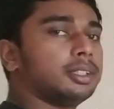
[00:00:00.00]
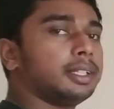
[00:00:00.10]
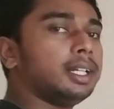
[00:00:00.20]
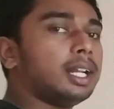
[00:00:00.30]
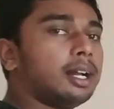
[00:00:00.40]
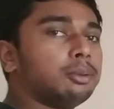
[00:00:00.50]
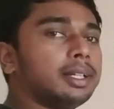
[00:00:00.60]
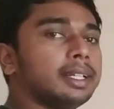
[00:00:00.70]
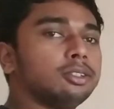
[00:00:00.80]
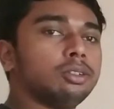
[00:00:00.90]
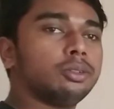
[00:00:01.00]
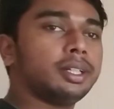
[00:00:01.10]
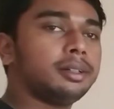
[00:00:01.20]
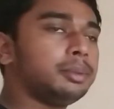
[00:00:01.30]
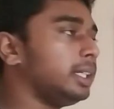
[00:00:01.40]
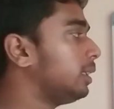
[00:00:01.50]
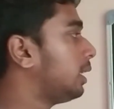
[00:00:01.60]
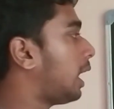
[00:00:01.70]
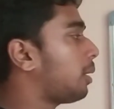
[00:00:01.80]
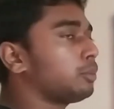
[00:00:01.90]
Then our result will be
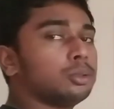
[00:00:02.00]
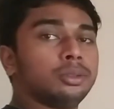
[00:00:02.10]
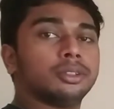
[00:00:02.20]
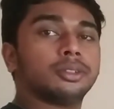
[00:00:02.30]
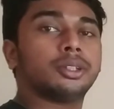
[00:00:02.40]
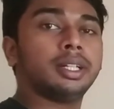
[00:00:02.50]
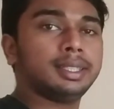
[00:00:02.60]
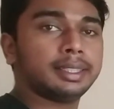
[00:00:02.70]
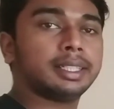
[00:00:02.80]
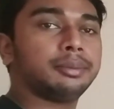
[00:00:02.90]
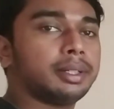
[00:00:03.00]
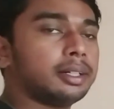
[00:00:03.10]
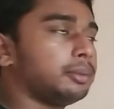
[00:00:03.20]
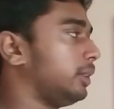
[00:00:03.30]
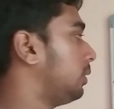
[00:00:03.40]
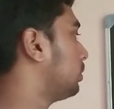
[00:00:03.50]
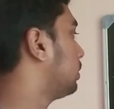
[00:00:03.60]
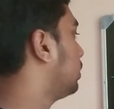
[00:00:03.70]
up to 3 significant figures.